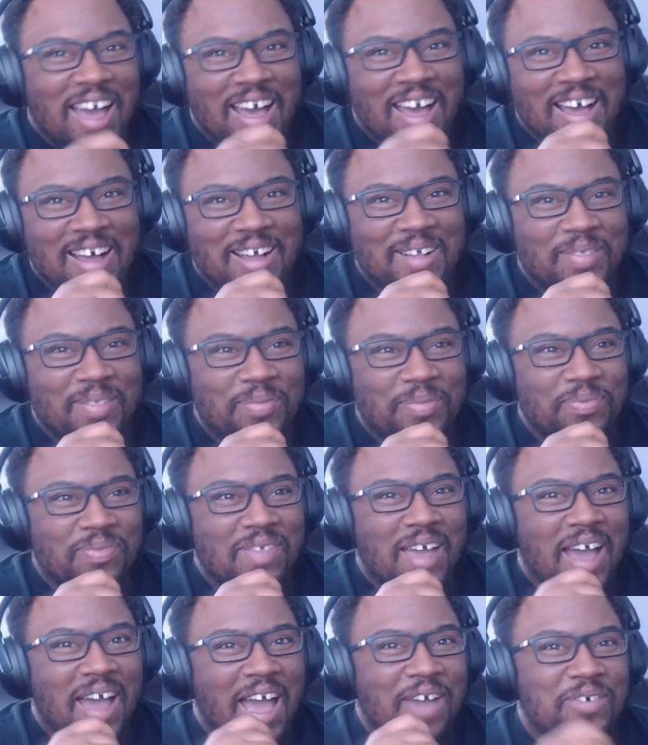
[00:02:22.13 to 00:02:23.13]

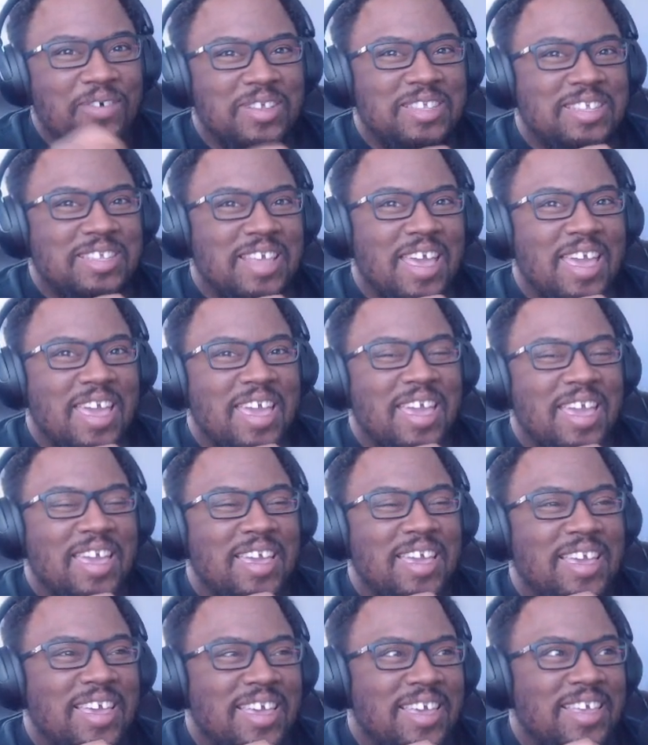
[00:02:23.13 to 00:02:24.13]
Um, I would
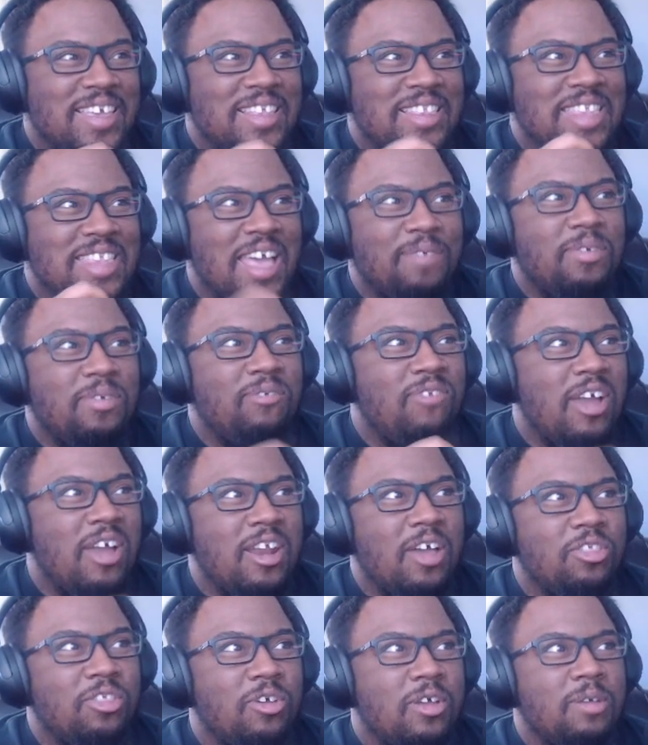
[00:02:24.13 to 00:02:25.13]
say definitely
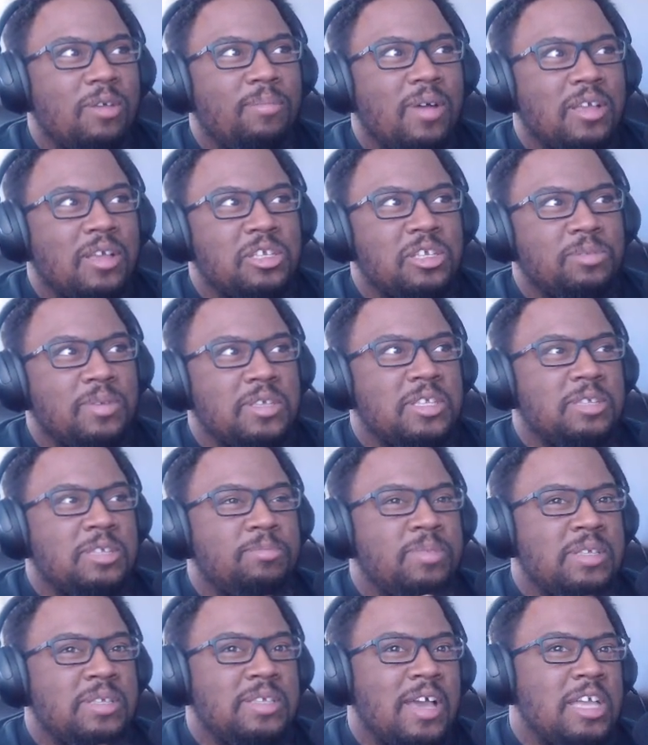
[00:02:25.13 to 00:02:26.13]
find other hibachi
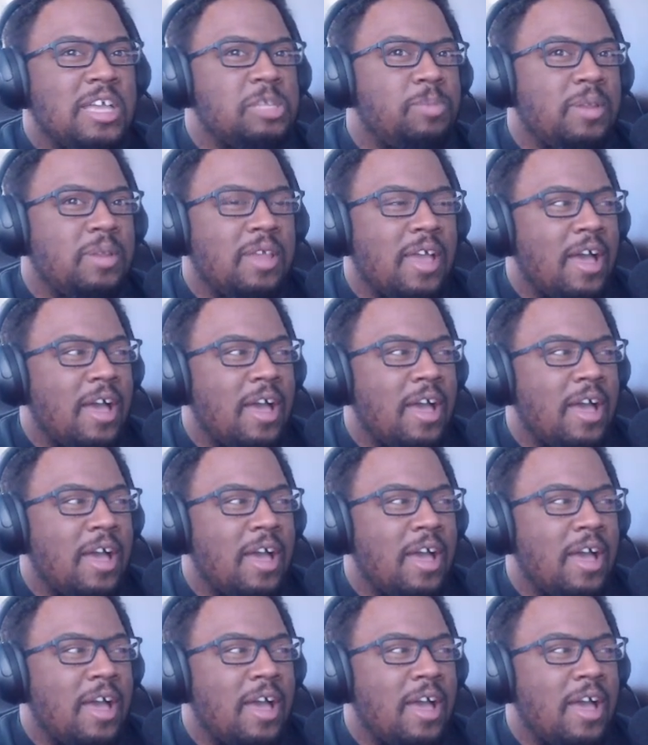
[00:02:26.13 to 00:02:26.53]
places besides